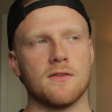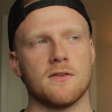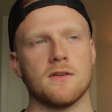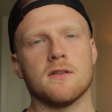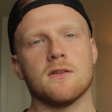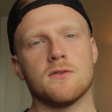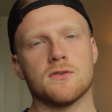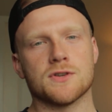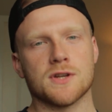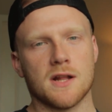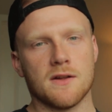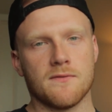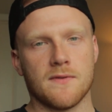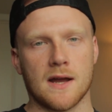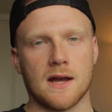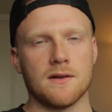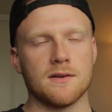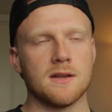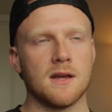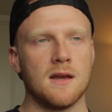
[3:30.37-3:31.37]
solution I
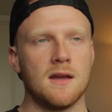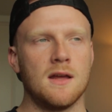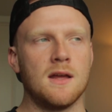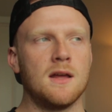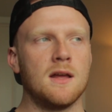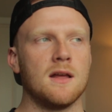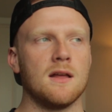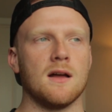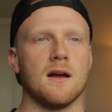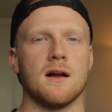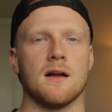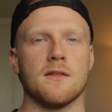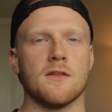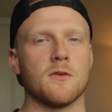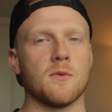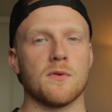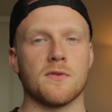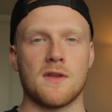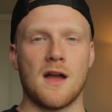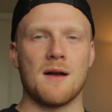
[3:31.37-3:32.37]
found,
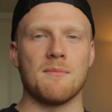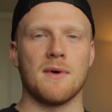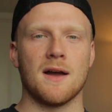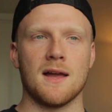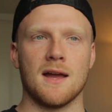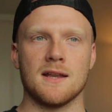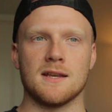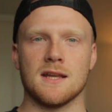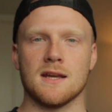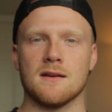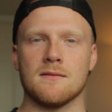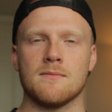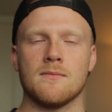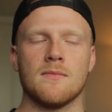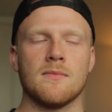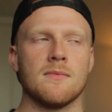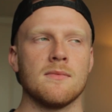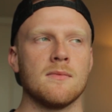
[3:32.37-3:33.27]
this was not my idea,